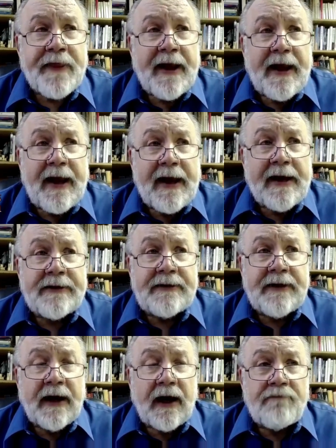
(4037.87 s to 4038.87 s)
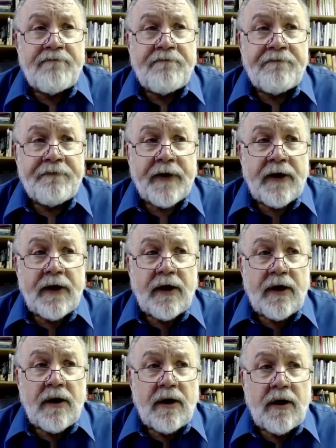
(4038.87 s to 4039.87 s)
And
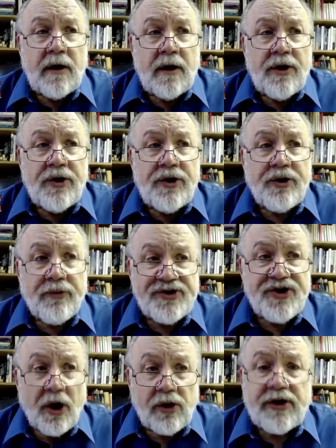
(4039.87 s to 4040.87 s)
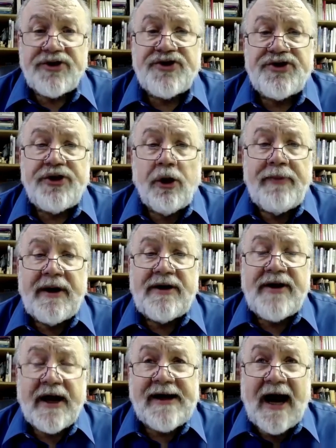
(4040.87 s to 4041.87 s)
the result could still be
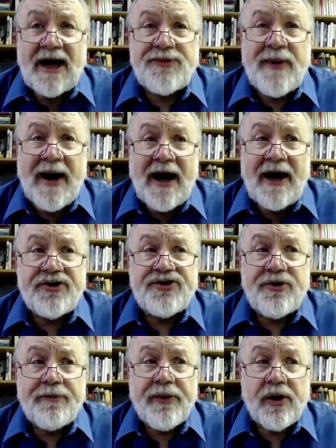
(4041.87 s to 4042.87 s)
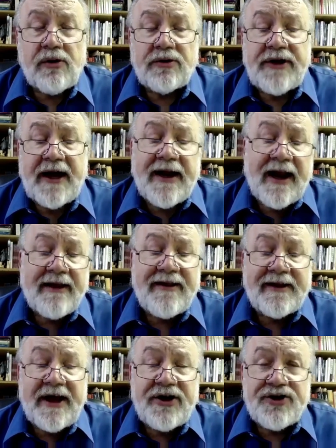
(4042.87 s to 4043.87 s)
that God's behind this empirical data. And I think
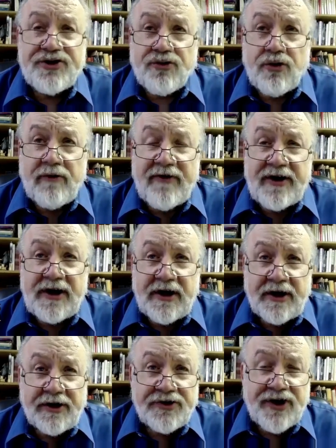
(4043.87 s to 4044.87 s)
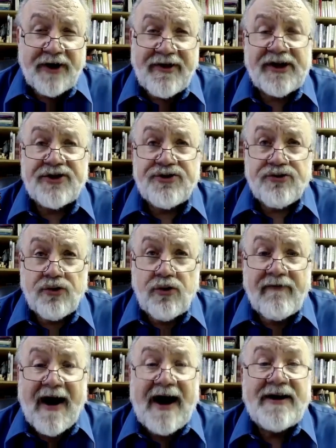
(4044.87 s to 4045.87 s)
that is true of Ndes. I think it's true of
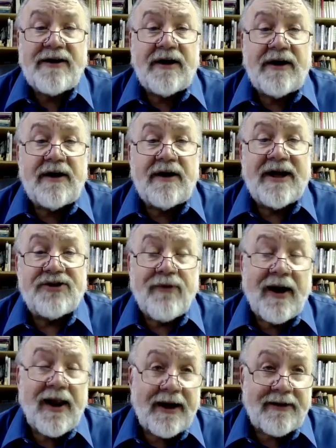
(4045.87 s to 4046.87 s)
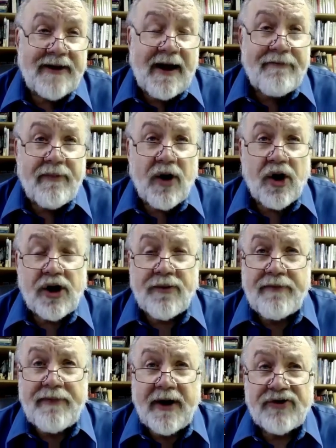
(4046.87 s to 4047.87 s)
ID. That's why I like that
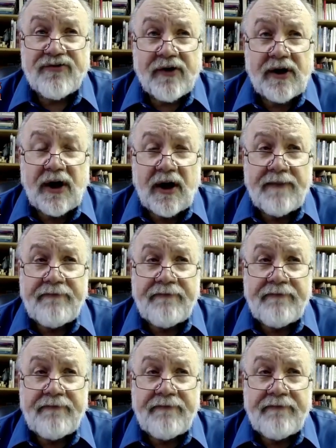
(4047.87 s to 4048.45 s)
argument best for God.